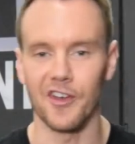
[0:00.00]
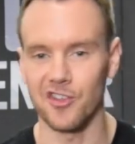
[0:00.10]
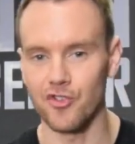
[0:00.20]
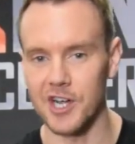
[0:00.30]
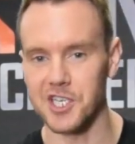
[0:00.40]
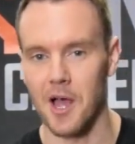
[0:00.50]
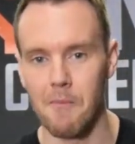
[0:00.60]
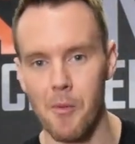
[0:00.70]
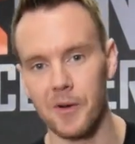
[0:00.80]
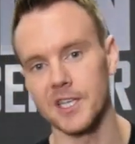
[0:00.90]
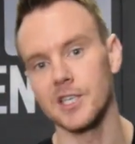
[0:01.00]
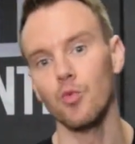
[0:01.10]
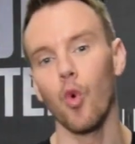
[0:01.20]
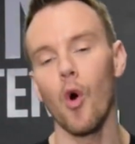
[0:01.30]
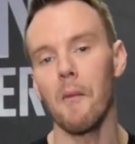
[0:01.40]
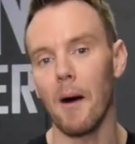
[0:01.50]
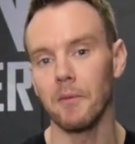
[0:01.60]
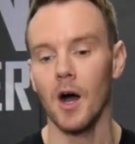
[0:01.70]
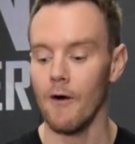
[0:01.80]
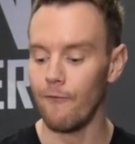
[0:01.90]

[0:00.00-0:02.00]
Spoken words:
a stretch and mobility warm-up